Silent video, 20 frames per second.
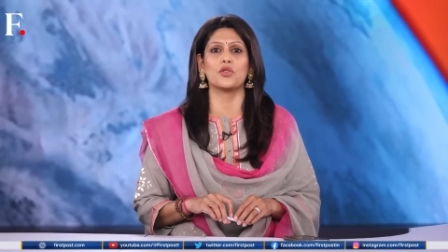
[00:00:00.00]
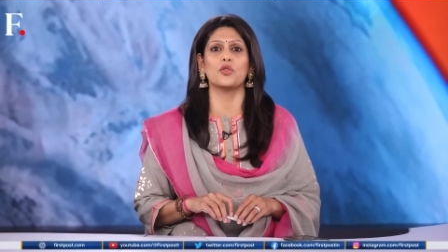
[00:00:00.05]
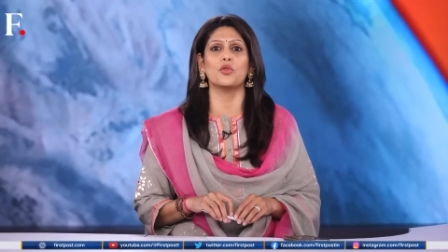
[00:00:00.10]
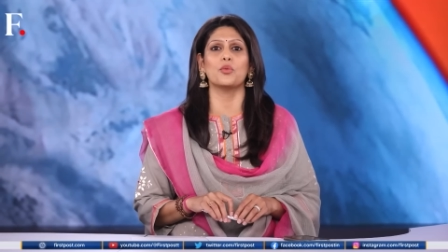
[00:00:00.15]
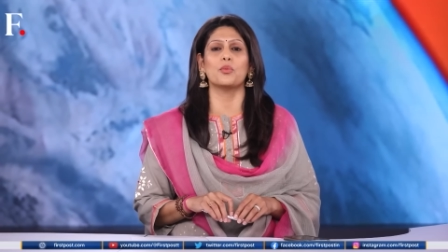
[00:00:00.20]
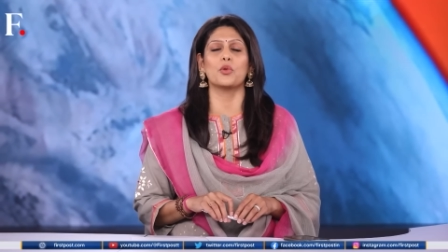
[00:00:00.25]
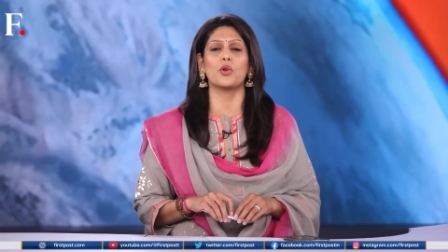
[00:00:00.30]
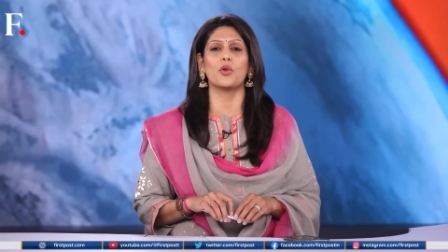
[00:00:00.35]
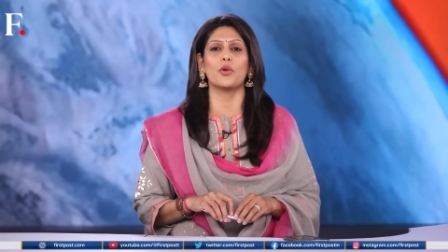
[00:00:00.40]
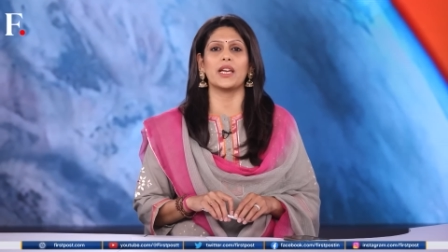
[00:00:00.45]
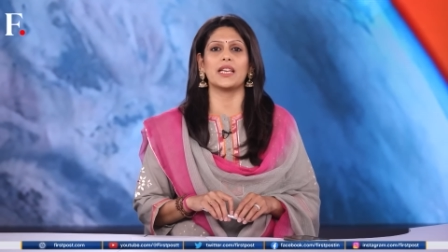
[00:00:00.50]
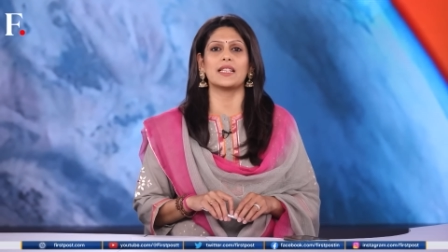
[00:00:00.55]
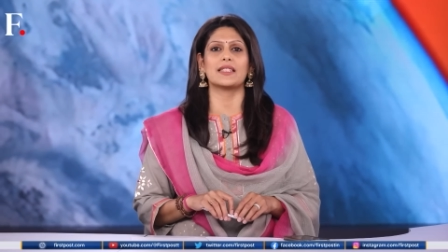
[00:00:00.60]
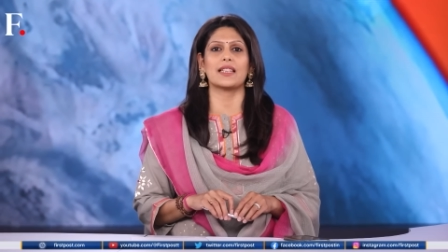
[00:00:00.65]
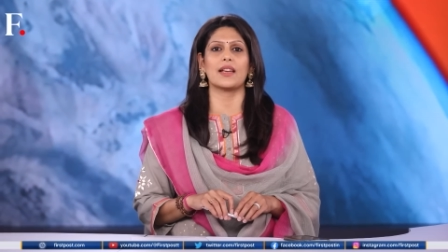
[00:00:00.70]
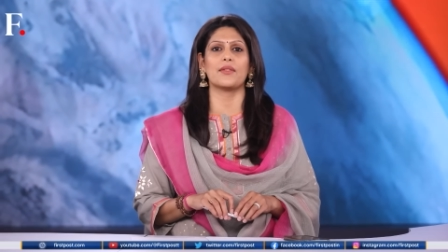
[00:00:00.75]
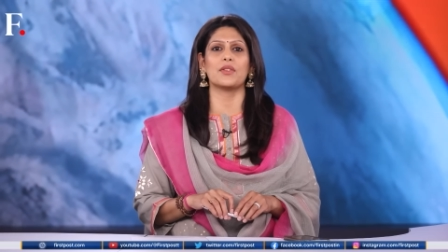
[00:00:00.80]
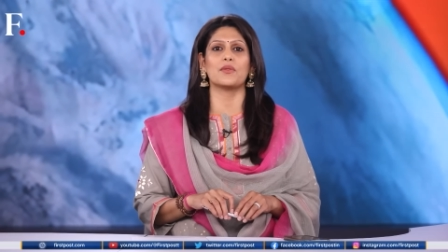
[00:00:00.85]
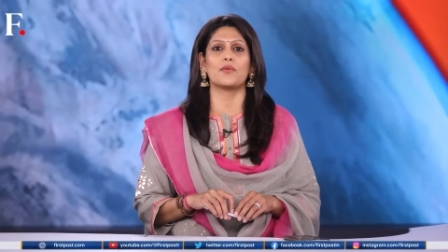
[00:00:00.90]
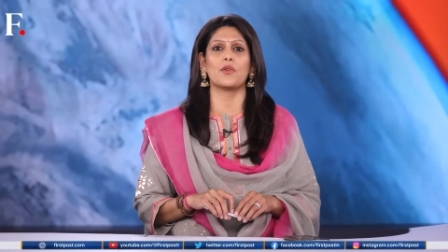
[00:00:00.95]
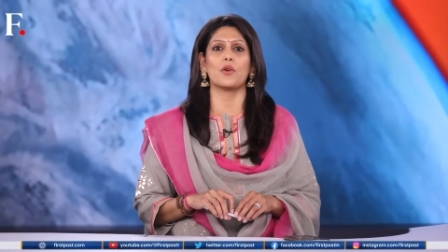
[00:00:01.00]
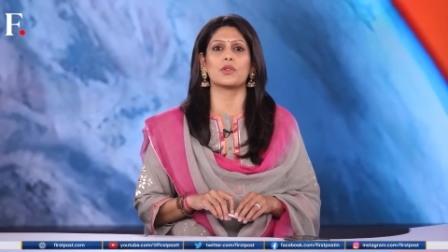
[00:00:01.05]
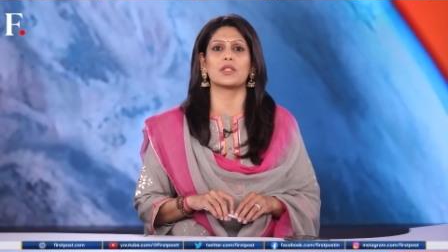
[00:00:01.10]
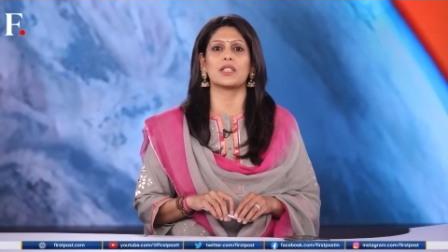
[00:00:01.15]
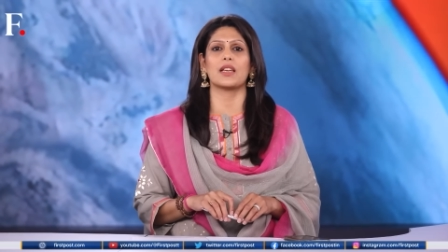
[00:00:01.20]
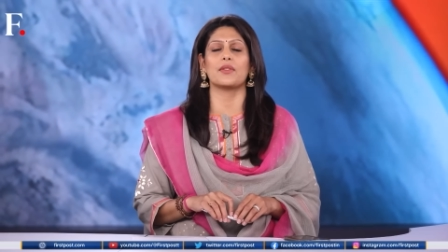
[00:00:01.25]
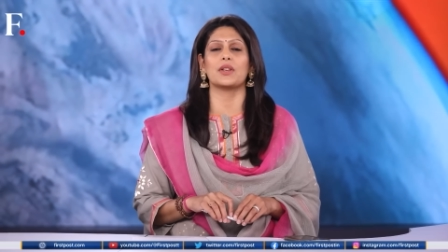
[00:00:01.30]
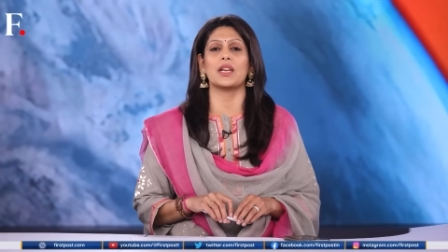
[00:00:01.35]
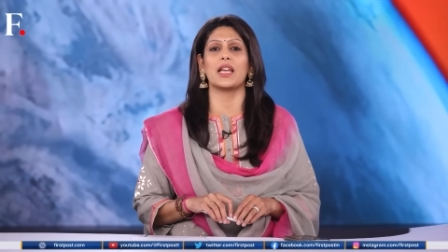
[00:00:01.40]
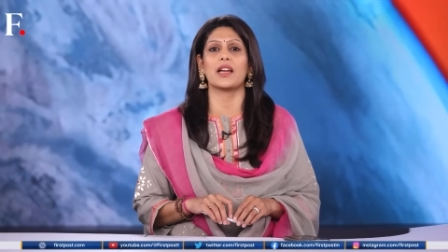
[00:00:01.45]
Two Boeing seven
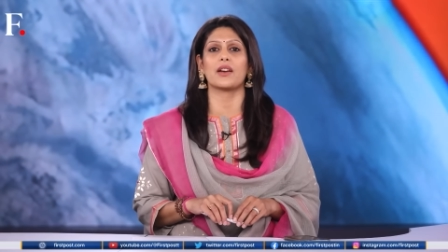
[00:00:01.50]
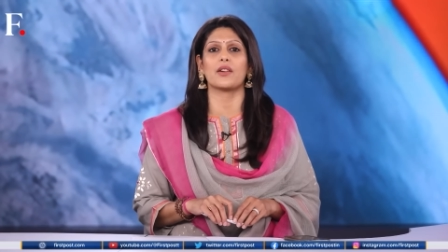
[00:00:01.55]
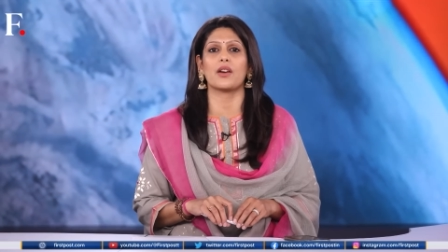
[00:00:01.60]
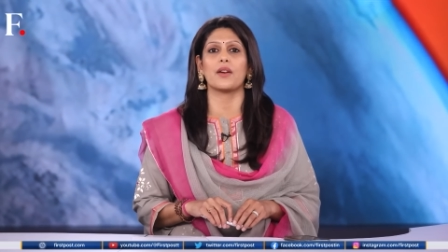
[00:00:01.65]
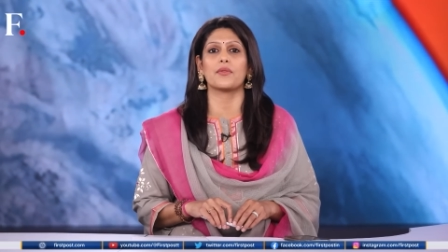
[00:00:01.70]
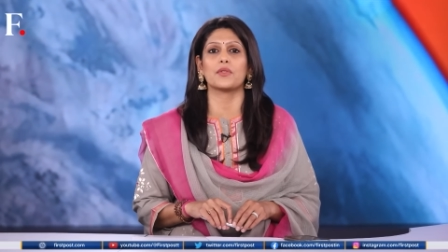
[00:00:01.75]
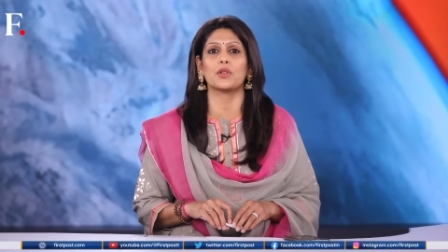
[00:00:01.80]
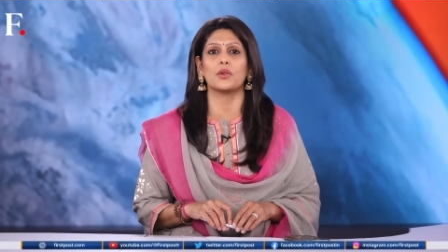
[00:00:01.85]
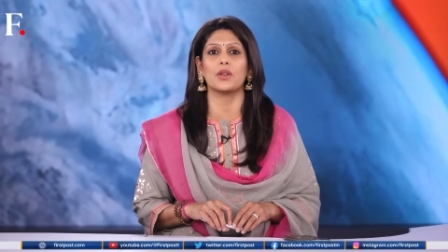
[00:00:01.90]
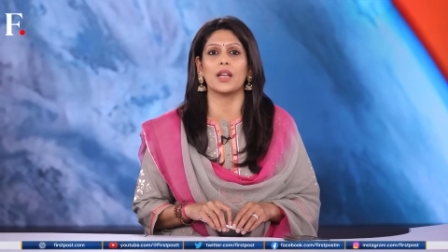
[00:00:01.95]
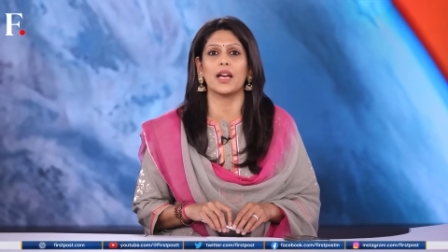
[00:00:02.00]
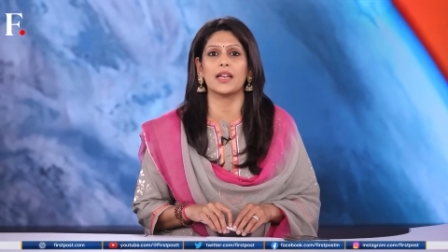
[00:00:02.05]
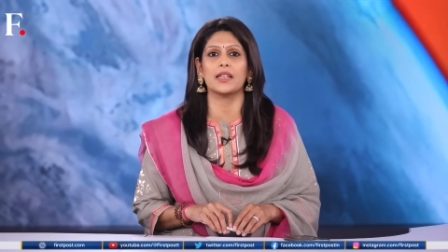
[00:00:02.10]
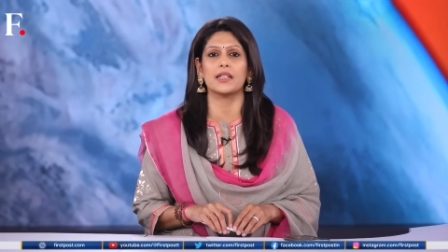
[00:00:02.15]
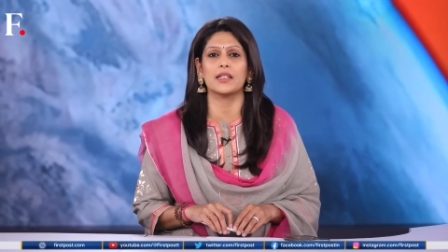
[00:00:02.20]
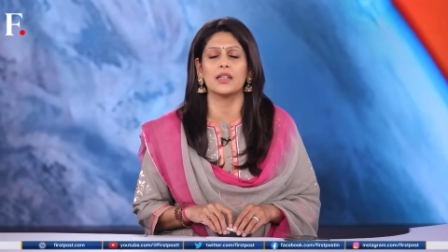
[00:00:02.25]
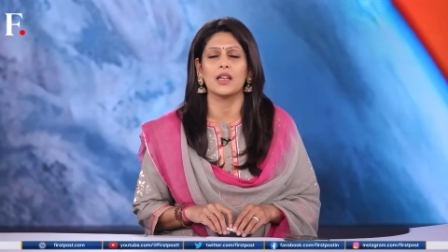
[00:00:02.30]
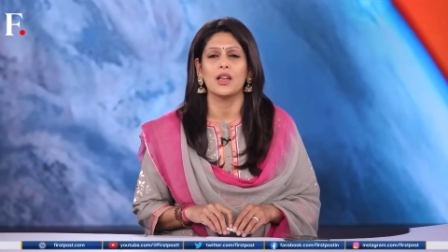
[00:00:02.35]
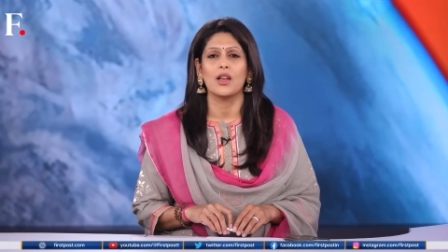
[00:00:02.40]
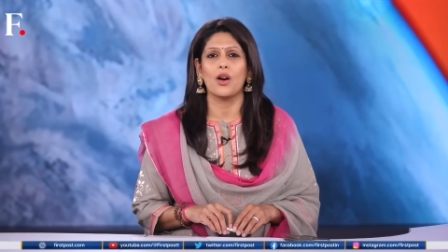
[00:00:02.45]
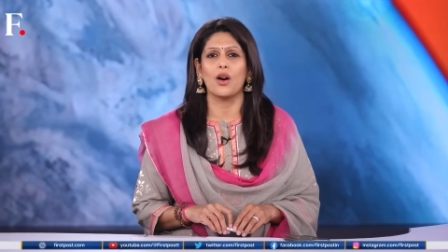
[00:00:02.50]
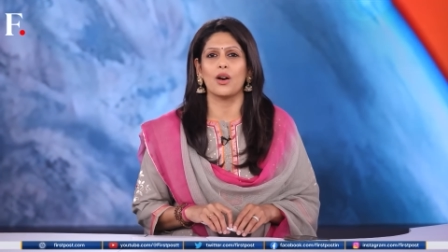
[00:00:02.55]
forty-seven aircraft collided